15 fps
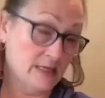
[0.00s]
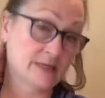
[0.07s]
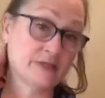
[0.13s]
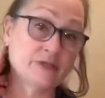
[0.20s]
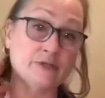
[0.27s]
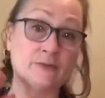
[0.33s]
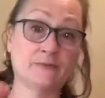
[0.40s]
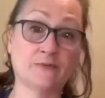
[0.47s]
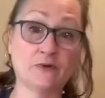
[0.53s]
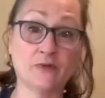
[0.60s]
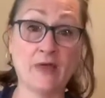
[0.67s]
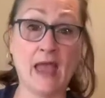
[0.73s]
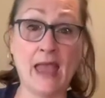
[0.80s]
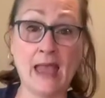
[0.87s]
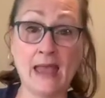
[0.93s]
of soup for
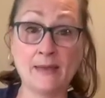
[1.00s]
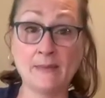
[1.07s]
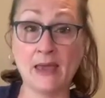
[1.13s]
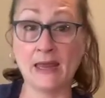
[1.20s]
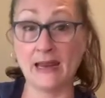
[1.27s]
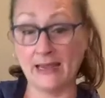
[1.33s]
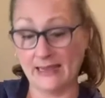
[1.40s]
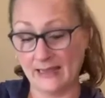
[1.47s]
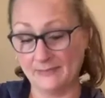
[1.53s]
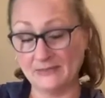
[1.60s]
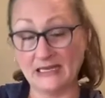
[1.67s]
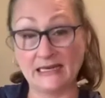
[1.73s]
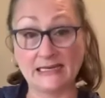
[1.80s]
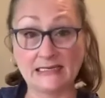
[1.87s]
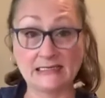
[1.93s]
them and I kept
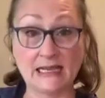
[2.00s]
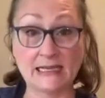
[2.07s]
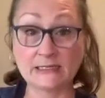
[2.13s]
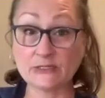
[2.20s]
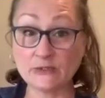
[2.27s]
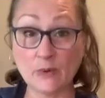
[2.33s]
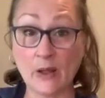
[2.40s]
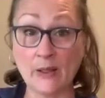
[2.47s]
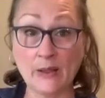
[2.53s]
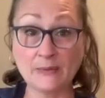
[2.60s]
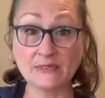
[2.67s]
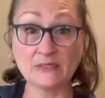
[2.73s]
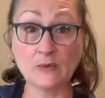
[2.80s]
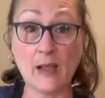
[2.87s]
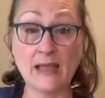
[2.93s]
getting texts while I
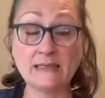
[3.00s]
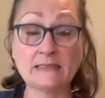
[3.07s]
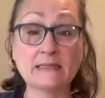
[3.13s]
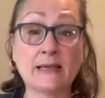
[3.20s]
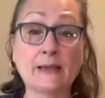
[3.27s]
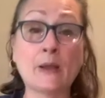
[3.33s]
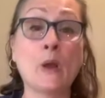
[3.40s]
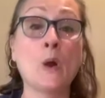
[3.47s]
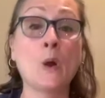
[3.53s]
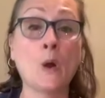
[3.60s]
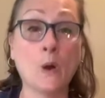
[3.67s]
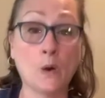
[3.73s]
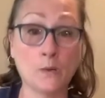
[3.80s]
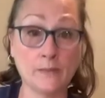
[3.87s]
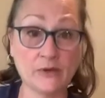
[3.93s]
was away saying,
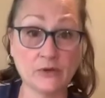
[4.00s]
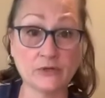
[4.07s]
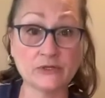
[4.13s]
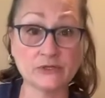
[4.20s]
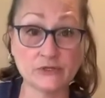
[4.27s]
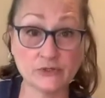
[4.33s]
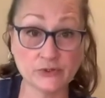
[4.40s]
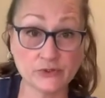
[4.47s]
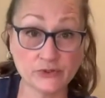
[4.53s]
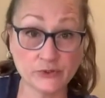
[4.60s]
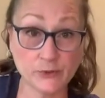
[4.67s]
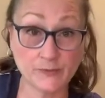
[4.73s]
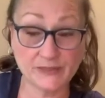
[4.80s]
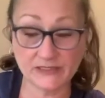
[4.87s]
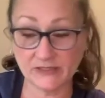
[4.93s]
oh my goodness, your
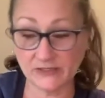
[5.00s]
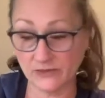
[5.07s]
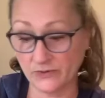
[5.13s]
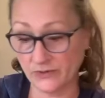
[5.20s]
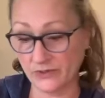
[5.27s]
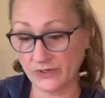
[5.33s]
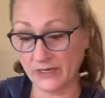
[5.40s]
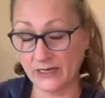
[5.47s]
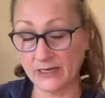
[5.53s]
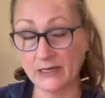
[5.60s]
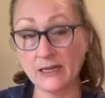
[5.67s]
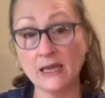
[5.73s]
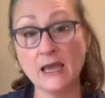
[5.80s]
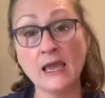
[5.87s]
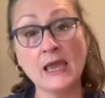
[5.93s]
soup is so good.
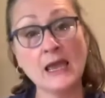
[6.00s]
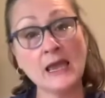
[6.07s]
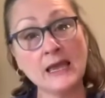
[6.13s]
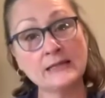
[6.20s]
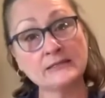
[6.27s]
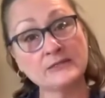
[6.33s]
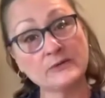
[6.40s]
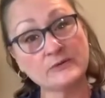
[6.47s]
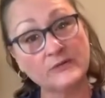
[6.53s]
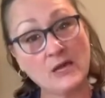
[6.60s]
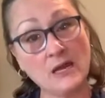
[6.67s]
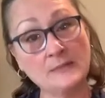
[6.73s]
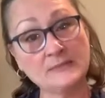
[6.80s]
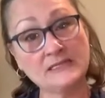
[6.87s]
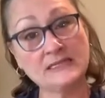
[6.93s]
And so
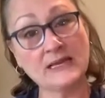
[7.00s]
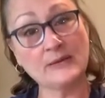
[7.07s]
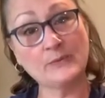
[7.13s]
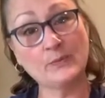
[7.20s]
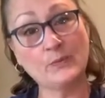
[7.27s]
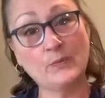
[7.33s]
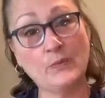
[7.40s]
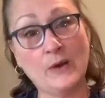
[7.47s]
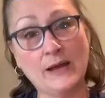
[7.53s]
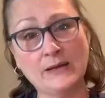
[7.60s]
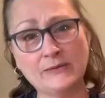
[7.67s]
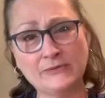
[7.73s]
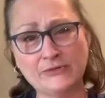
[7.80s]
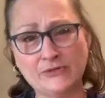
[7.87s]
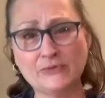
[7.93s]
Tom said, why
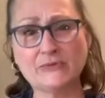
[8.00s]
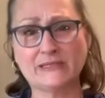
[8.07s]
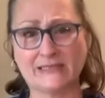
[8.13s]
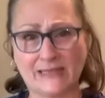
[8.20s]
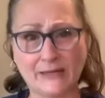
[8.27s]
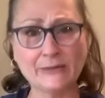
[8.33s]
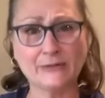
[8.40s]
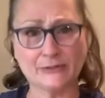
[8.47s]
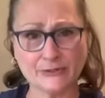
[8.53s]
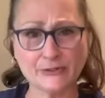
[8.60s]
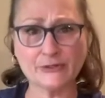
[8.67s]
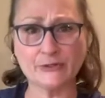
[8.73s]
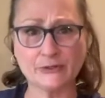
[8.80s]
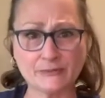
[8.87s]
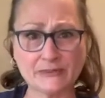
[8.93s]
don't you sell your
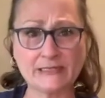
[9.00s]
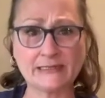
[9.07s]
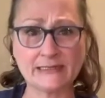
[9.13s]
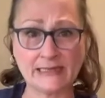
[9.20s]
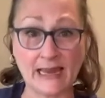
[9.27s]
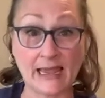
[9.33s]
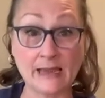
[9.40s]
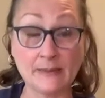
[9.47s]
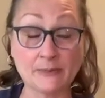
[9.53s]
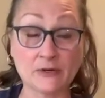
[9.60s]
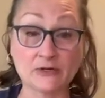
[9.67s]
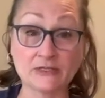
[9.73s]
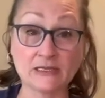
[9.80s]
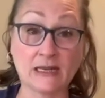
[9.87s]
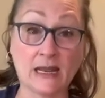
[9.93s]
soup to the
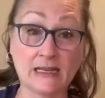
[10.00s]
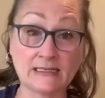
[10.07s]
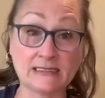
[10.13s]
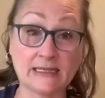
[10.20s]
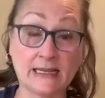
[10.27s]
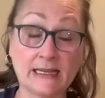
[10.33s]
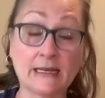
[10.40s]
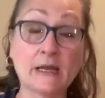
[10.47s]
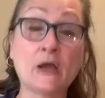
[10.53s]
neighbors? And I said,